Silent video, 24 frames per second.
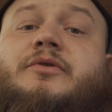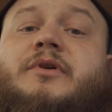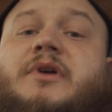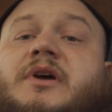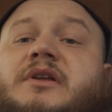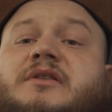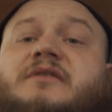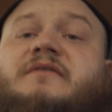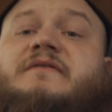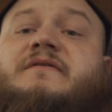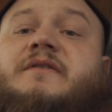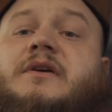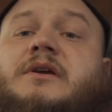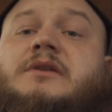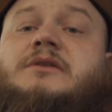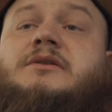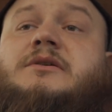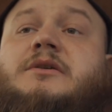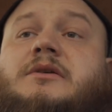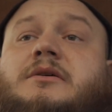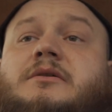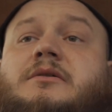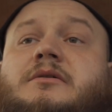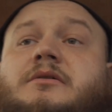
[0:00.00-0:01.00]
you get the feed
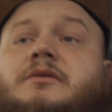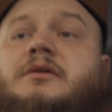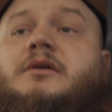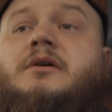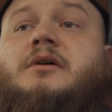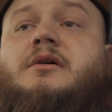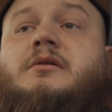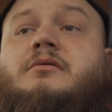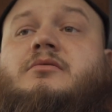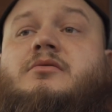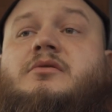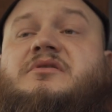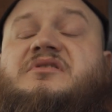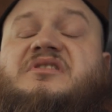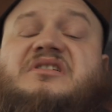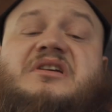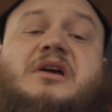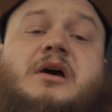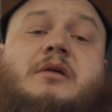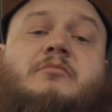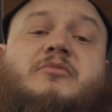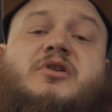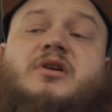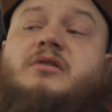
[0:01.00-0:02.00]
on the
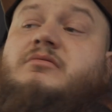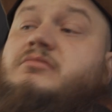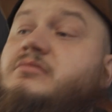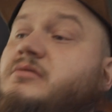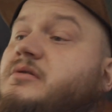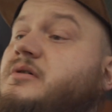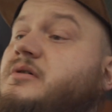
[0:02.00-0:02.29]
camera,